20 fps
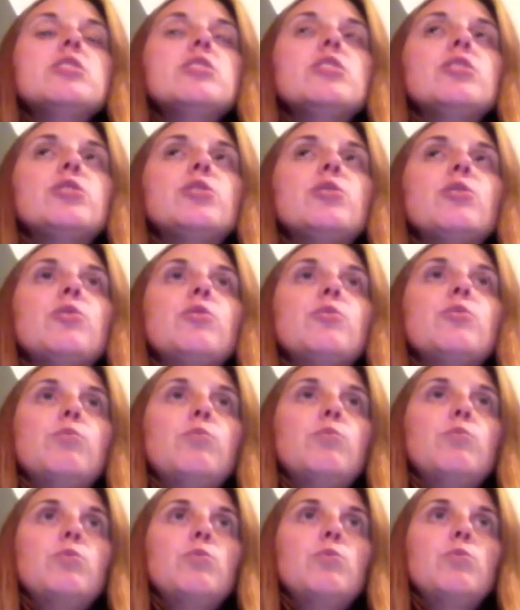So
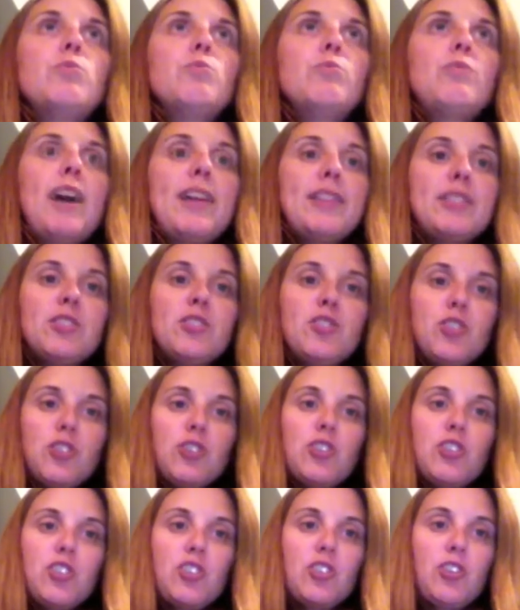that's
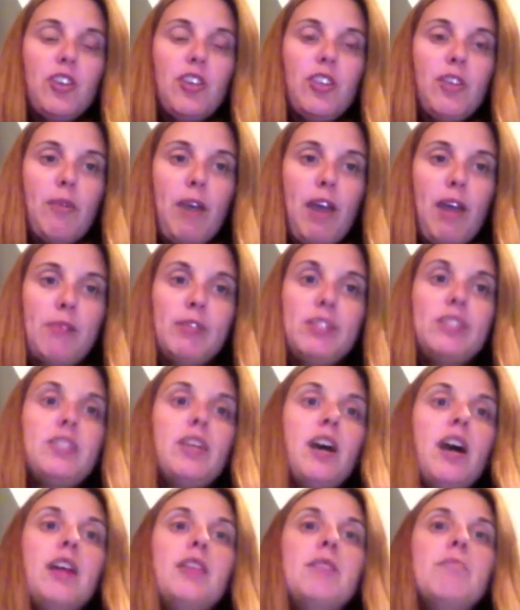traditionally the way it was
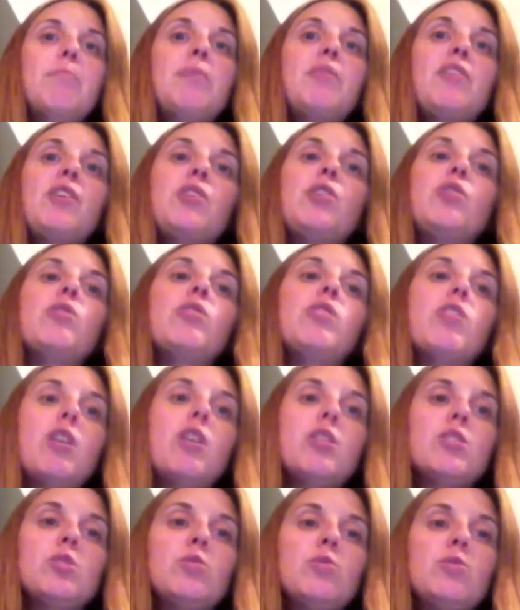done. But then you could
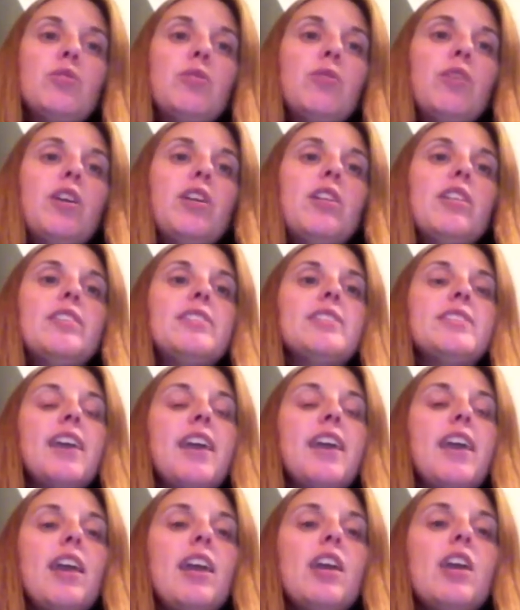also do it,
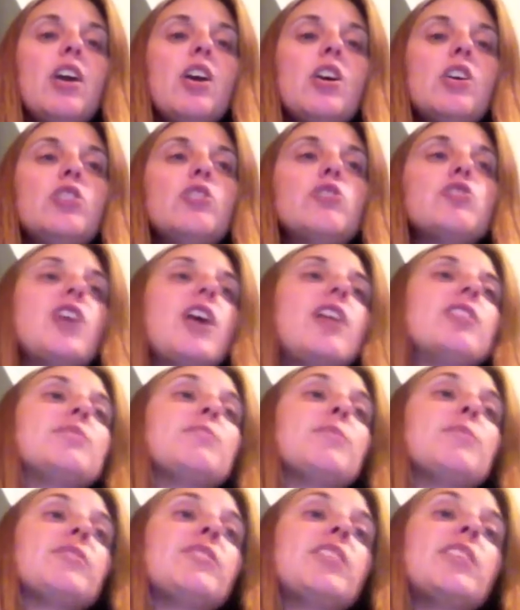say your child's
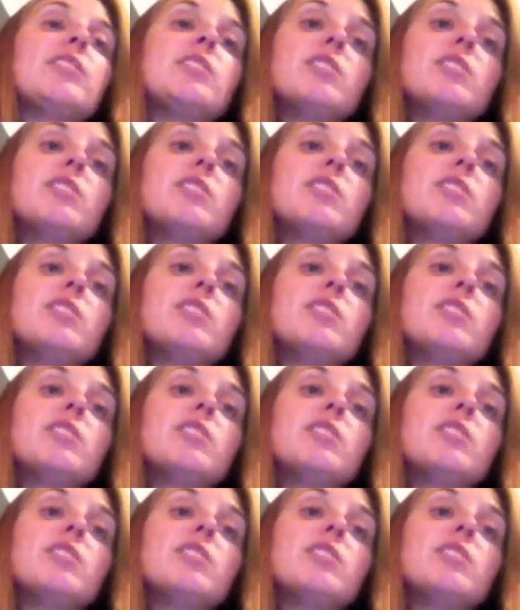birthday is in